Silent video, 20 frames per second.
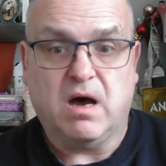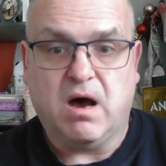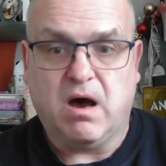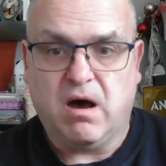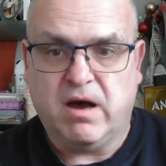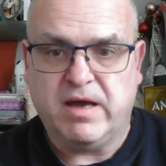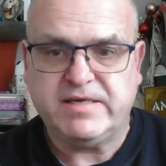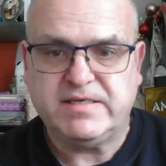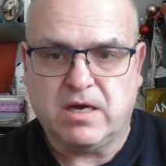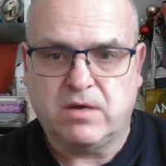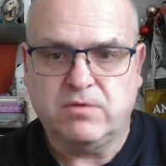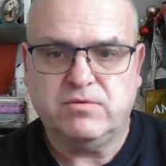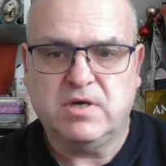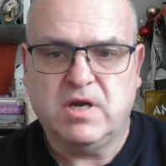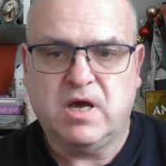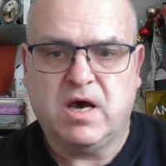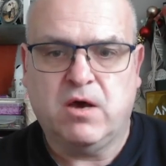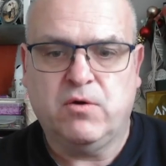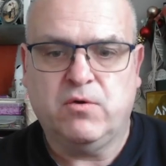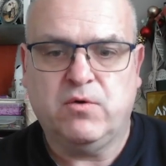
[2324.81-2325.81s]
I don't
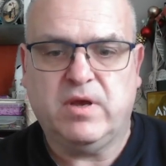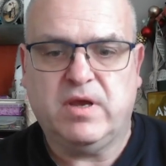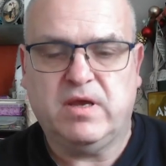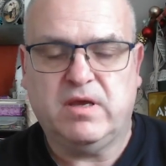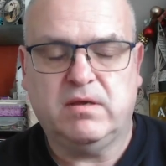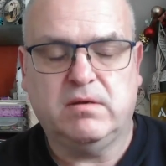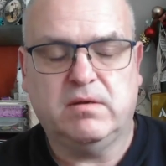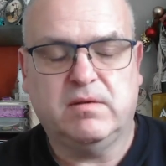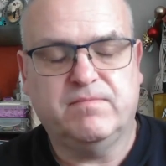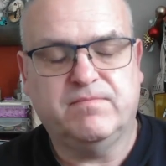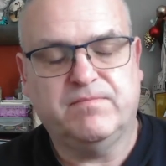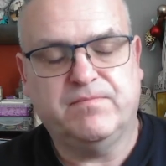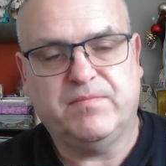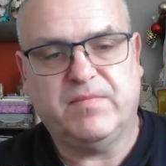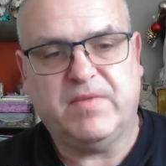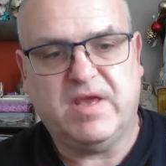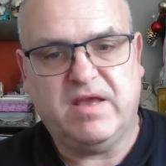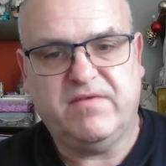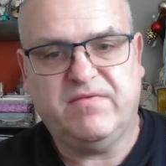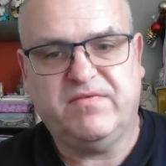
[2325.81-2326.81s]
know
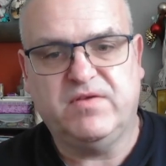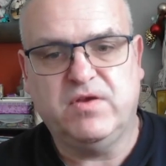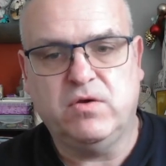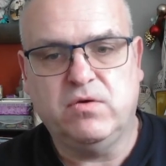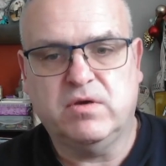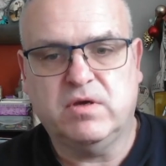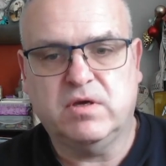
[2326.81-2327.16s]
if you